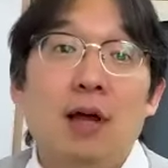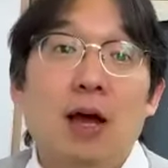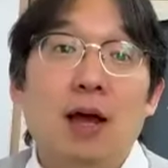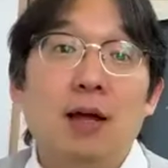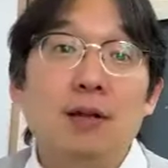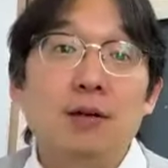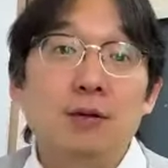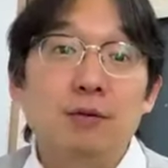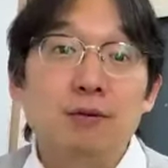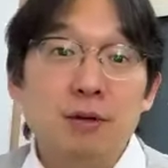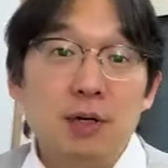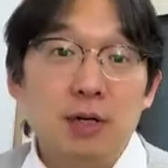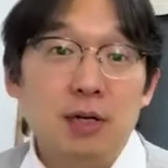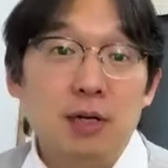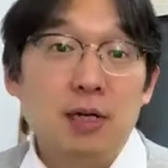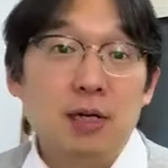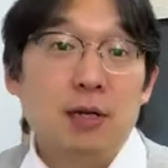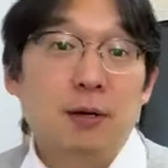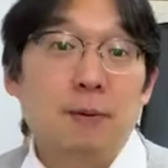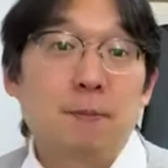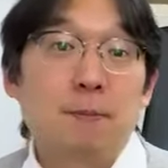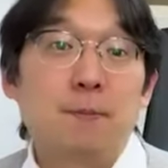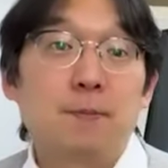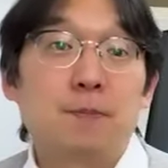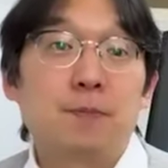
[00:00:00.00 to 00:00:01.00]
Not
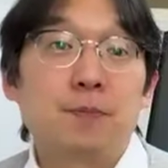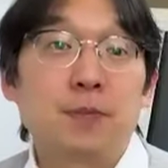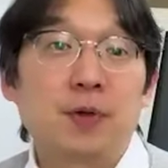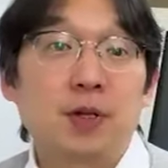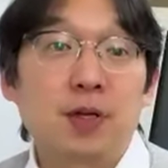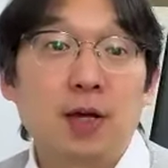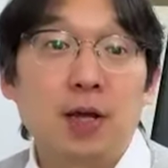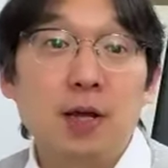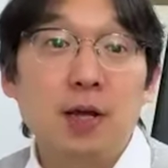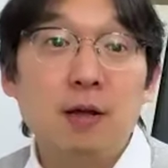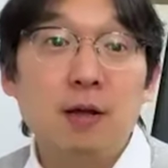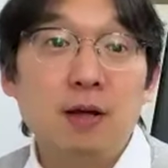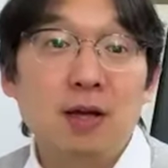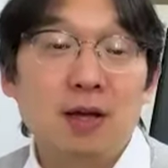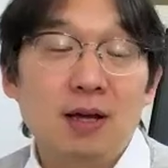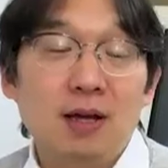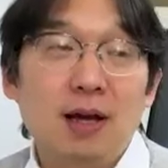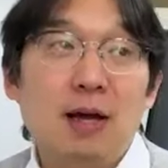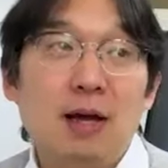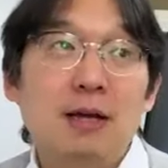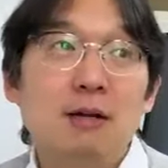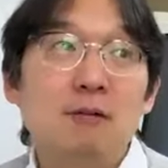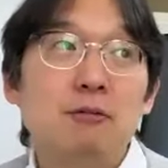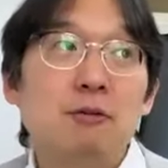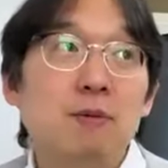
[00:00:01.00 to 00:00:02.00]
really. Okay.
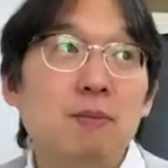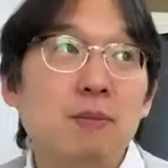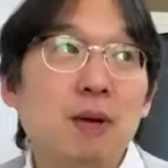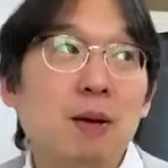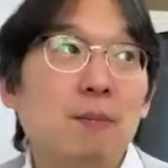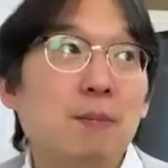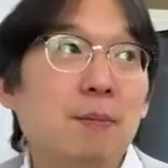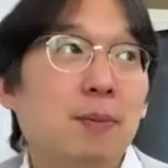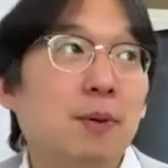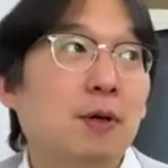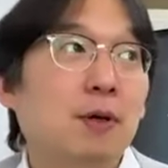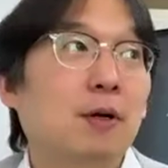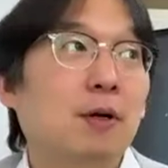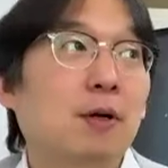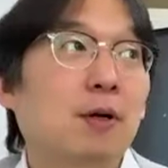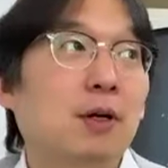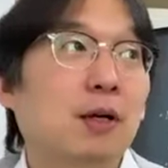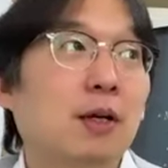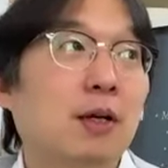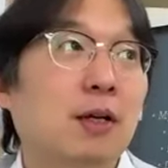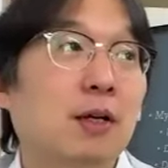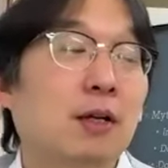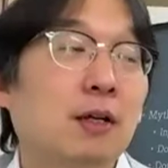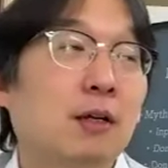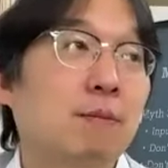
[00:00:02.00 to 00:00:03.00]
I remember